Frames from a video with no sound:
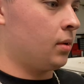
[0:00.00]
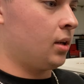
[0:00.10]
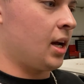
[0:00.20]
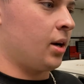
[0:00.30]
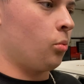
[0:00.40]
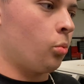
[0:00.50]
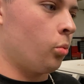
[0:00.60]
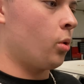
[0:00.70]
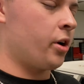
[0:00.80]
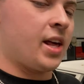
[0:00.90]
like,
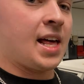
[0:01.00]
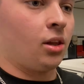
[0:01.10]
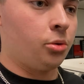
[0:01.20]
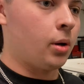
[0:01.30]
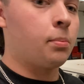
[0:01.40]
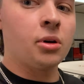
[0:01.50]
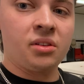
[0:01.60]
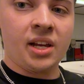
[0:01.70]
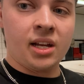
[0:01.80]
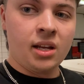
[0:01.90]
where the hell do I put
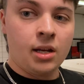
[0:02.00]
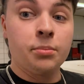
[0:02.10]
it?